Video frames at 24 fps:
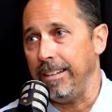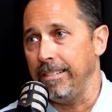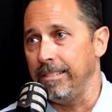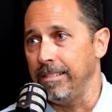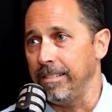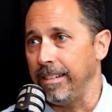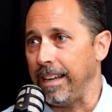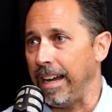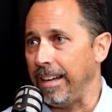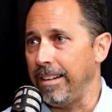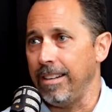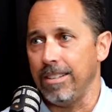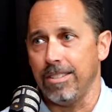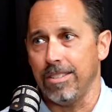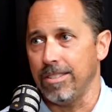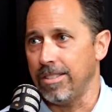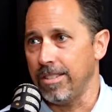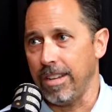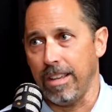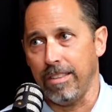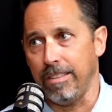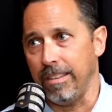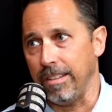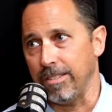God doesn't
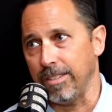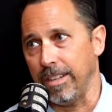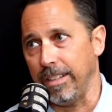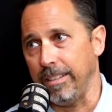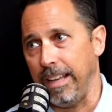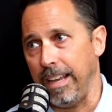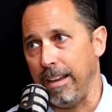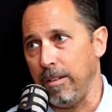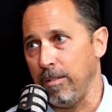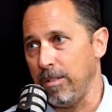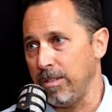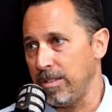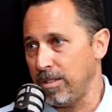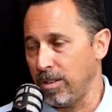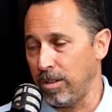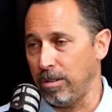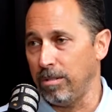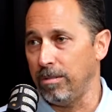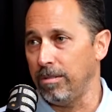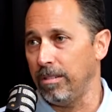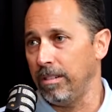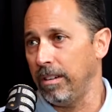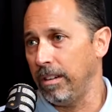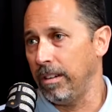say things like that.
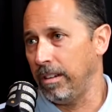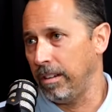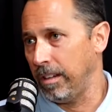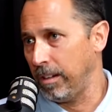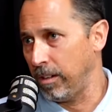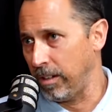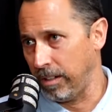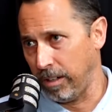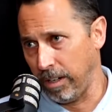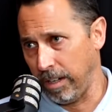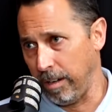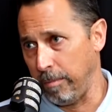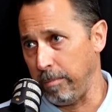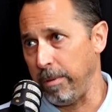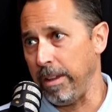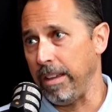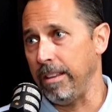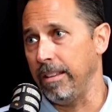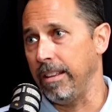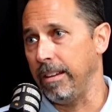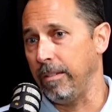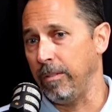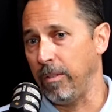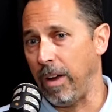So who can it be?
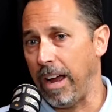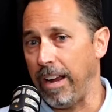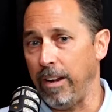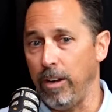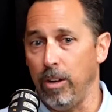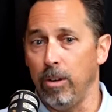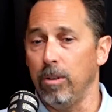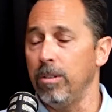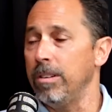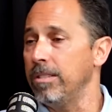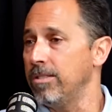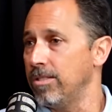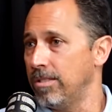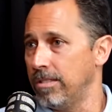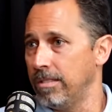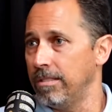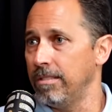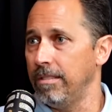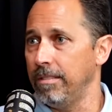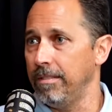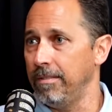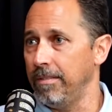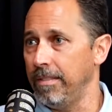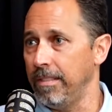Then I know it's
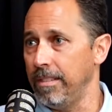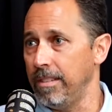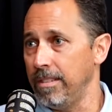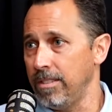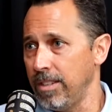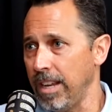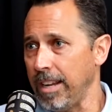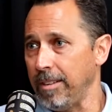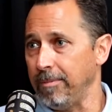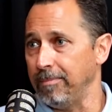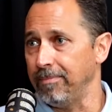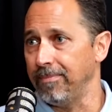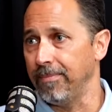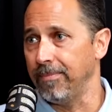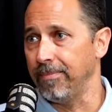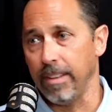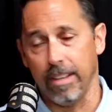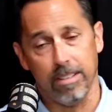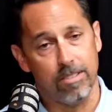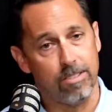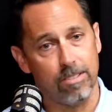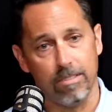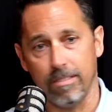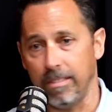Satan.
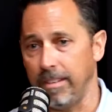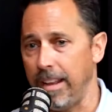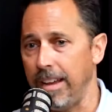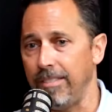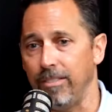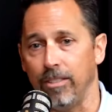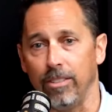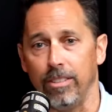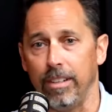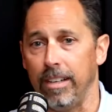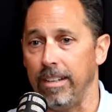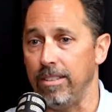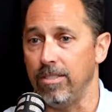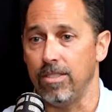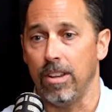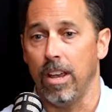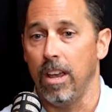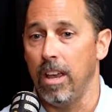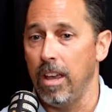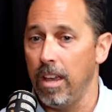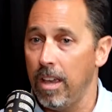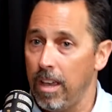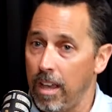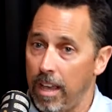It's the devil.
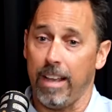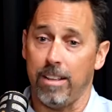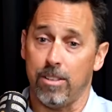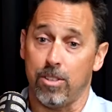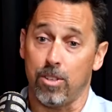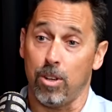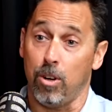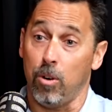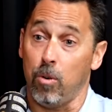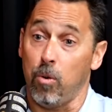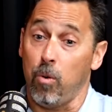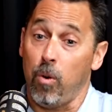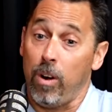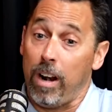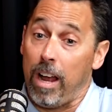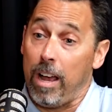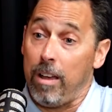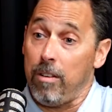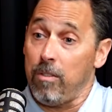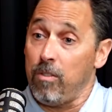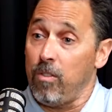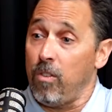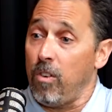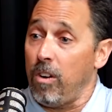And so what
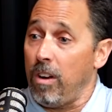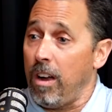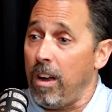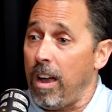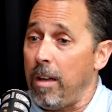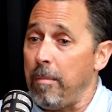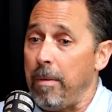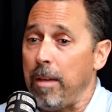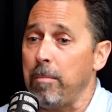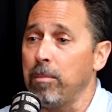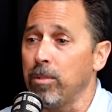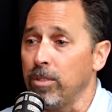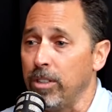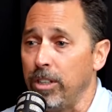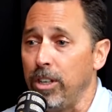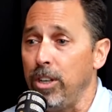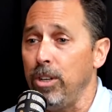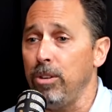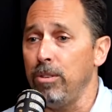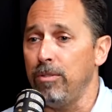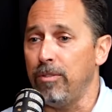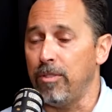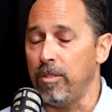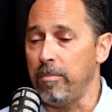I am able to
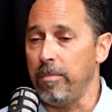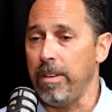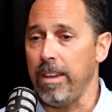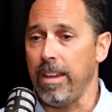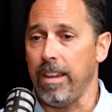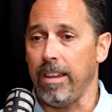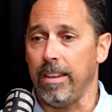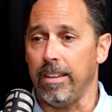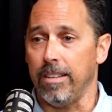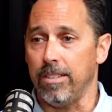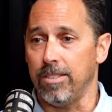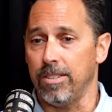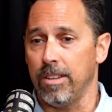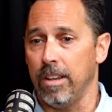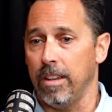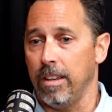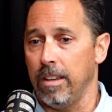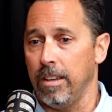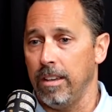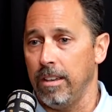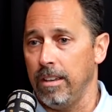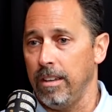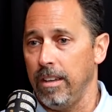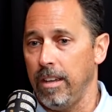do for me is
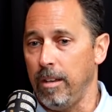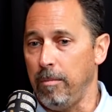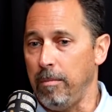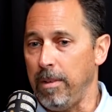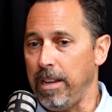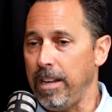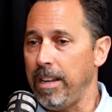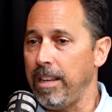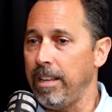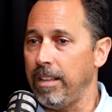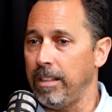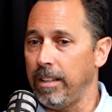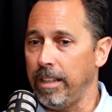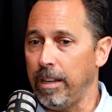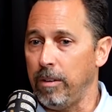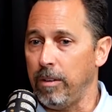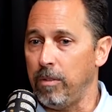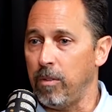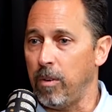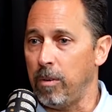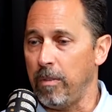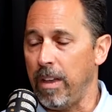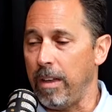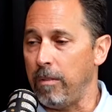immediately,
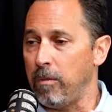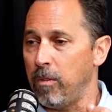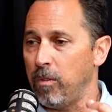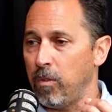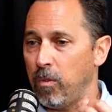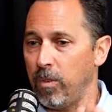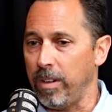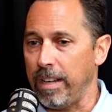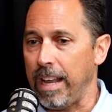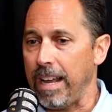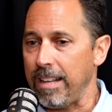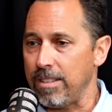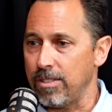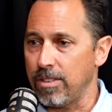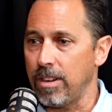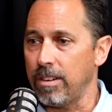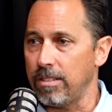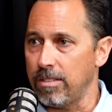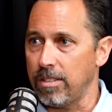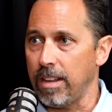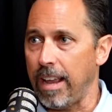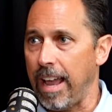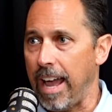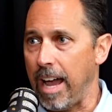when that
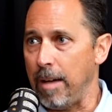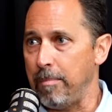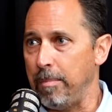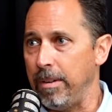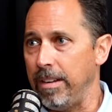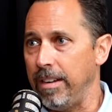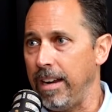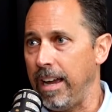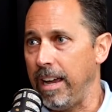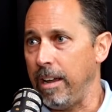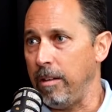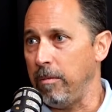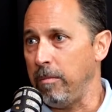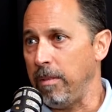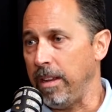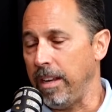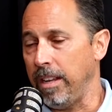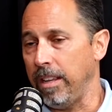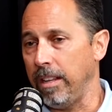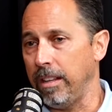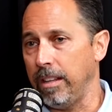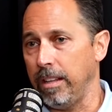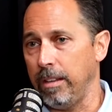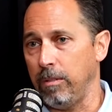starts to happen, I
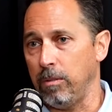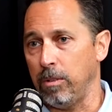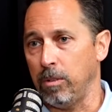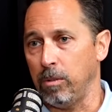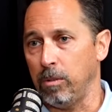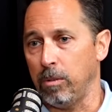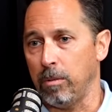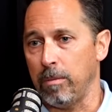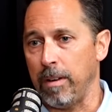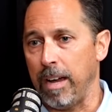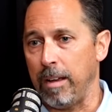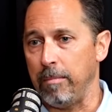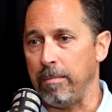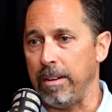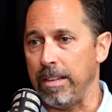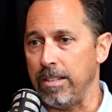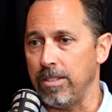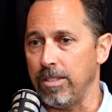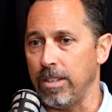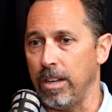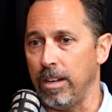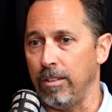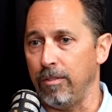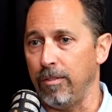immediately will remind
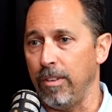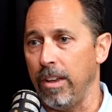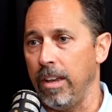myself,